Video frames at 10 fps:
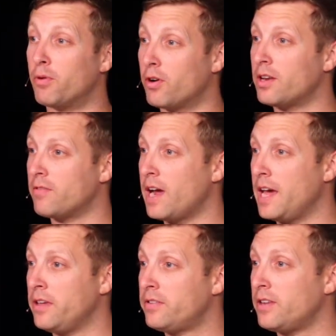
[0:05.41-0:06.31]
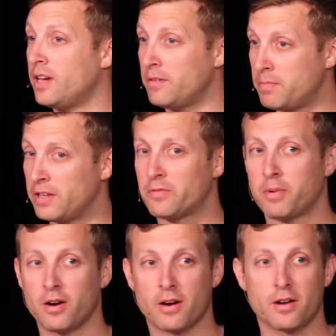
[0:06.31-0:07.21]
born and raised in
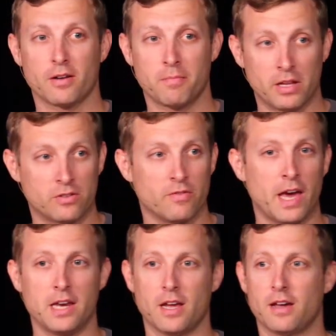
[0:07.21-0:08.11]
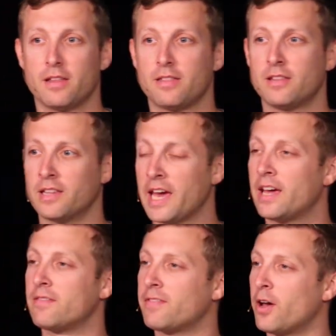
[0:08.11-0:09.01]
Pittsburgh, Pennsylvania, the
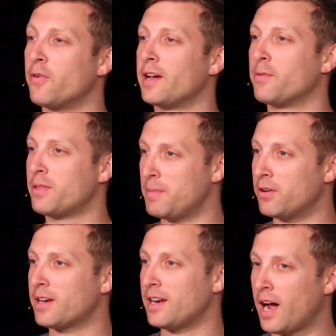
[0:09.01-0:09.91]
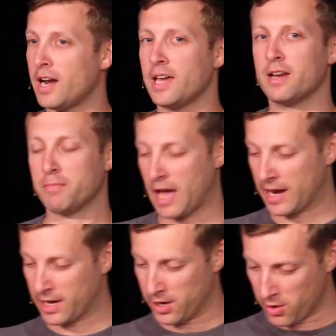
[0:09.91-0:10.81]
land flowing with milk and honey and
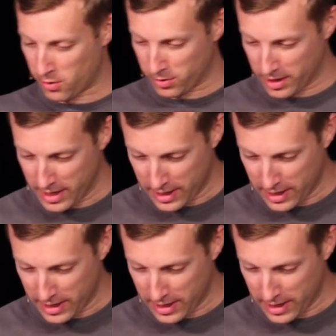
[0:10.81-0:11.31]
black and gold.